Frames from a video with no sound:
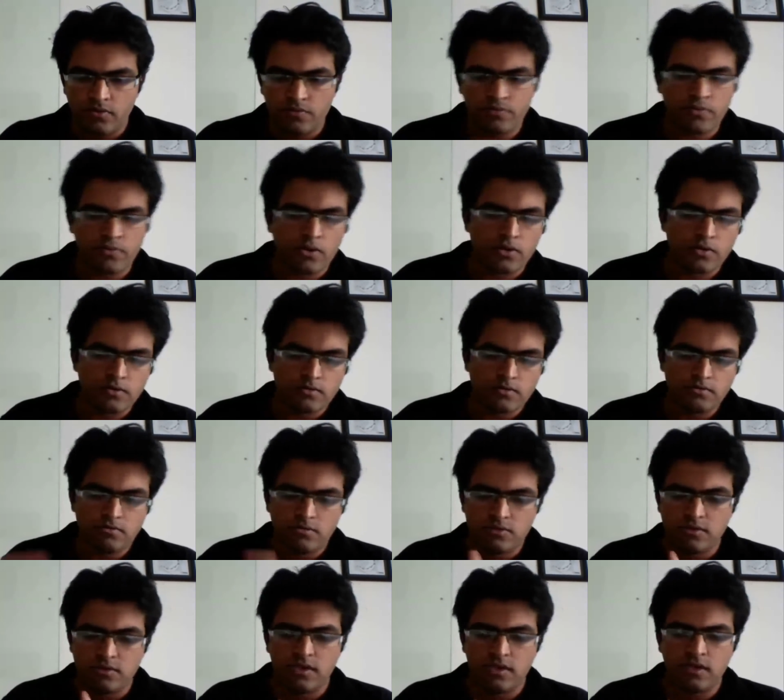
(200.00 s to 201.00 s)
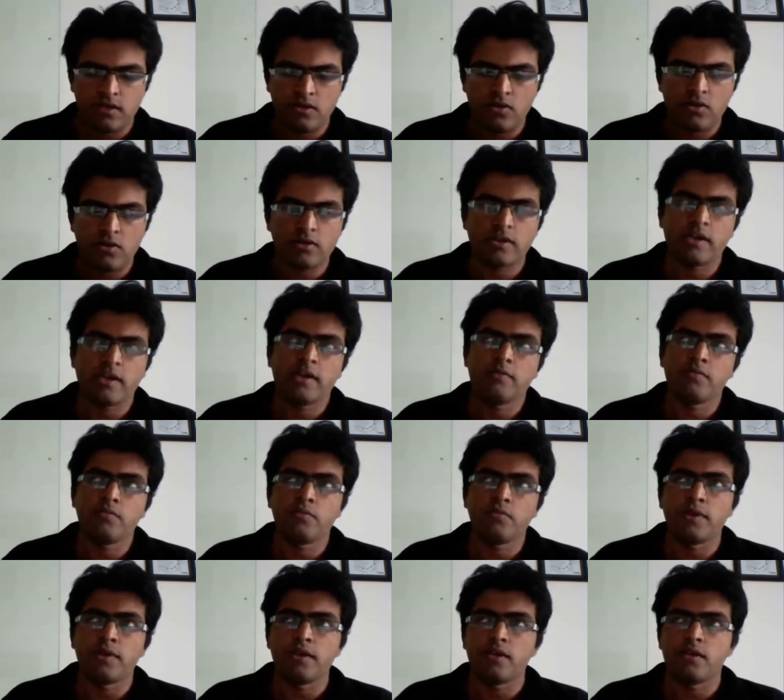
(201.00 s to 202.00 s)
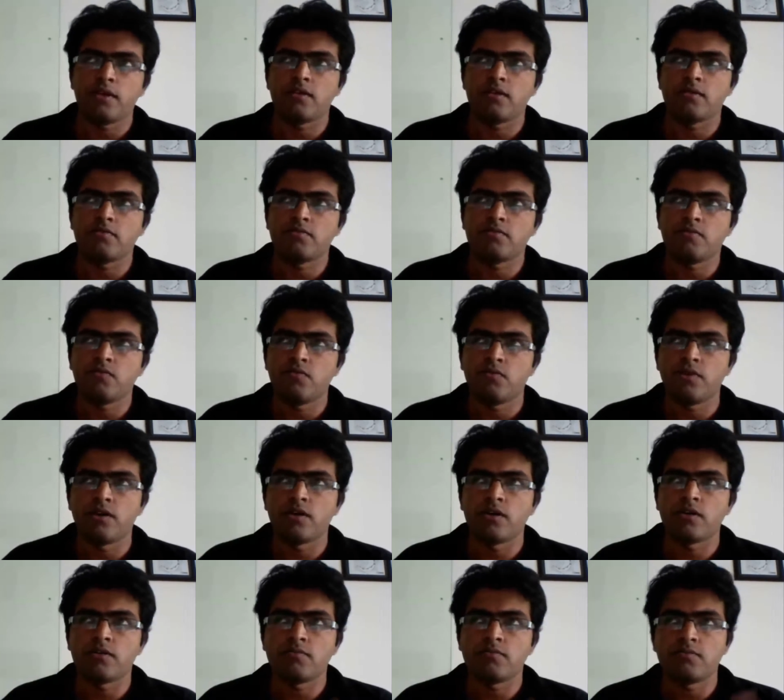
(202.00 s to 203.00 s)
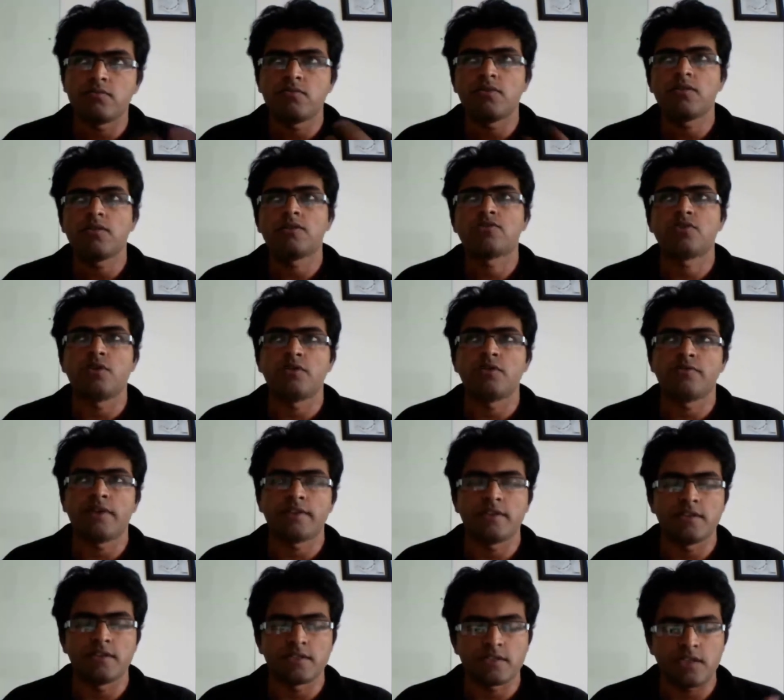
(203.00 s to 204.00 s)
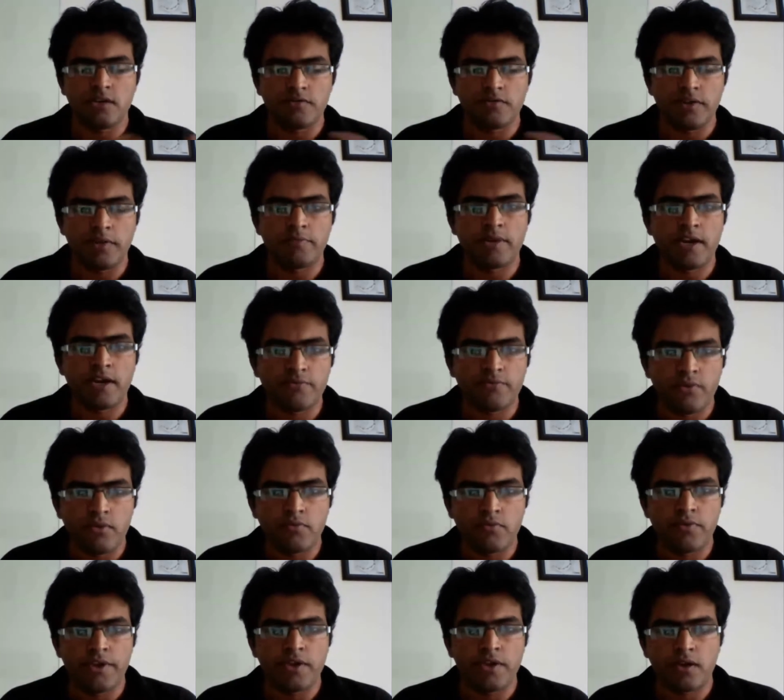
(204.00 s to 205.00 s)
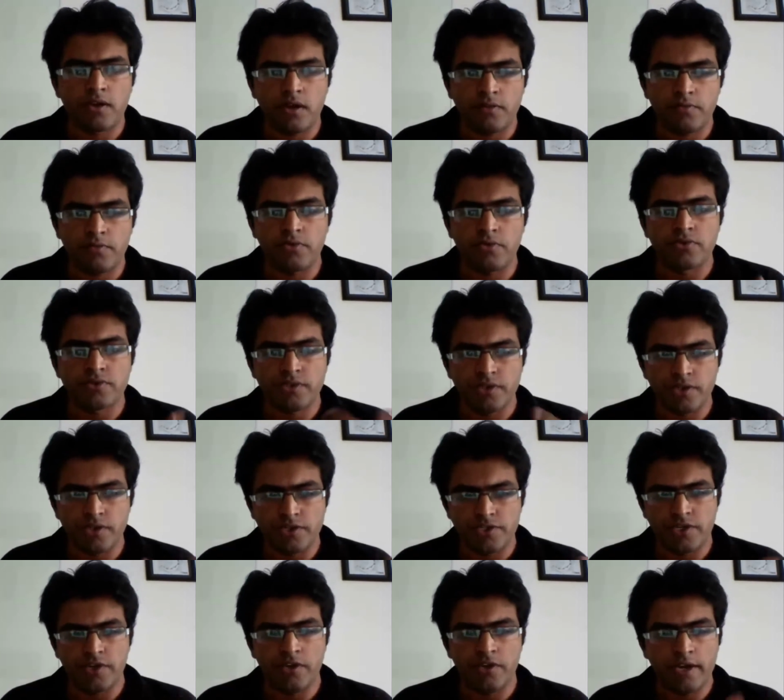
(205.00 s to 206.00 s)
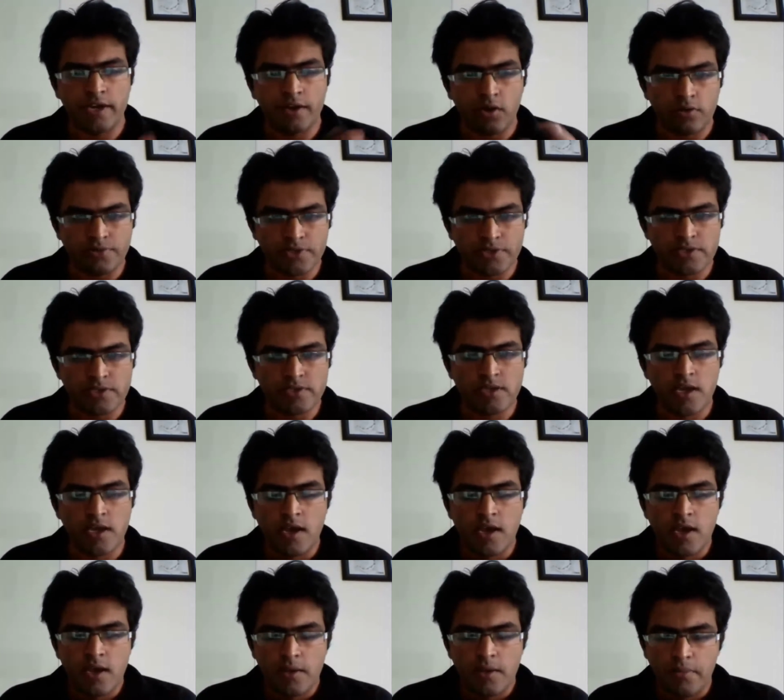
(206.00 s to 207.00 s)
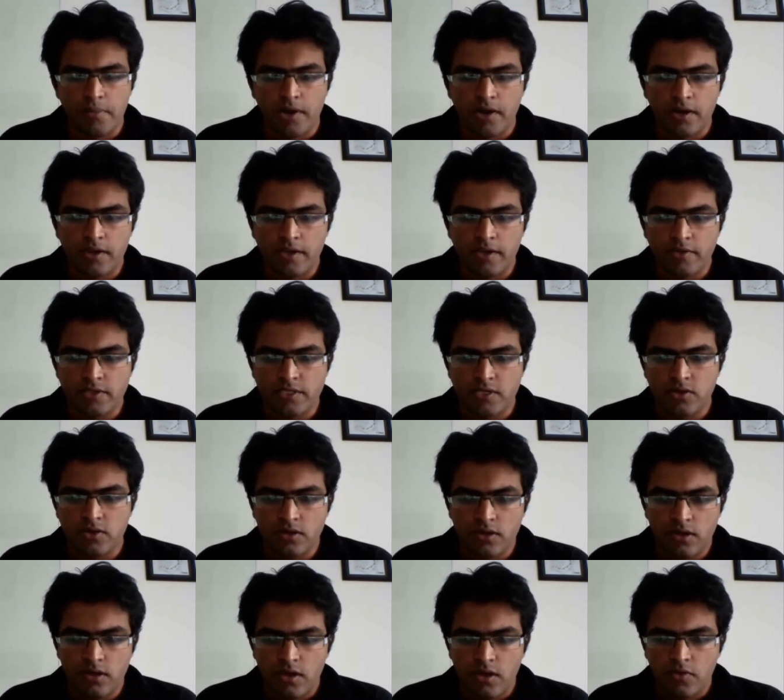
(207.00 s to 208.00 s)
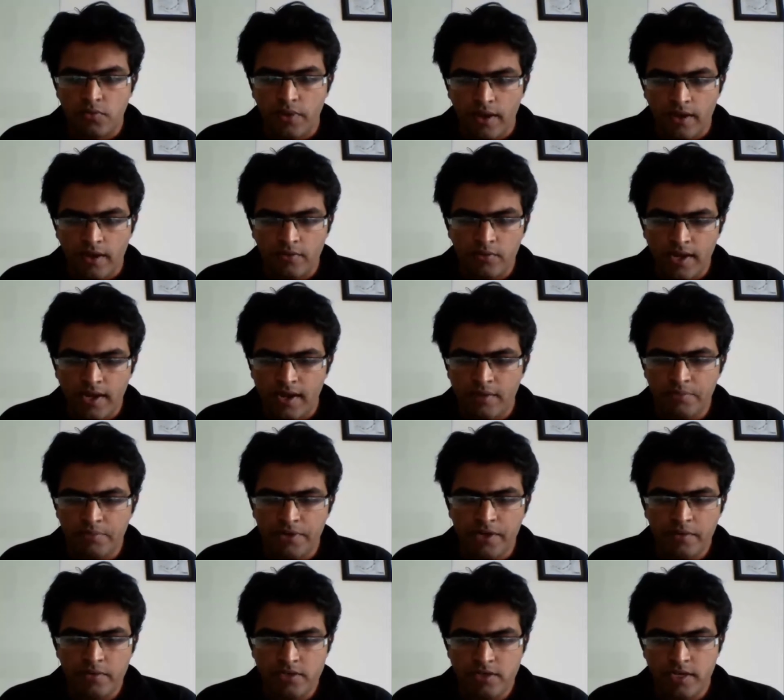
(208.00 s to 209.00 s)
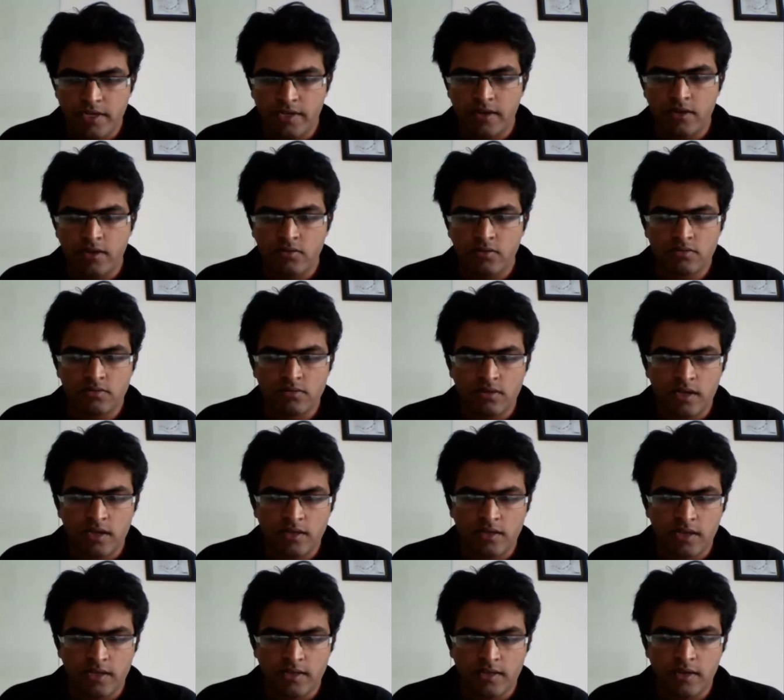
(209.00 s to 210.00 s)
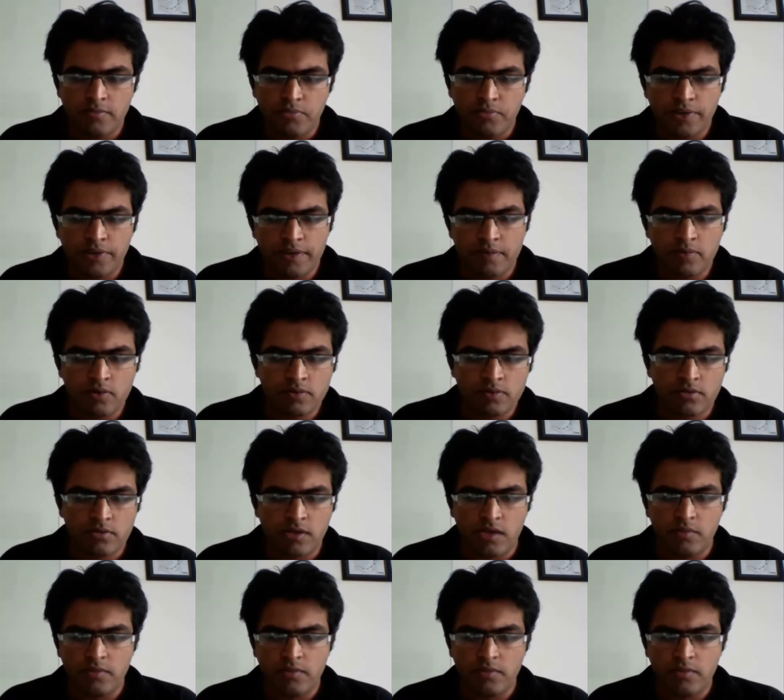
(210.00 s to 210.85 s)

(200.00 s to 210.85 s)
for say a long time, we were sort of like the discovery platform where you come, you search, and you get options. But there was, and we had pretty much like around, I think at that point, about 3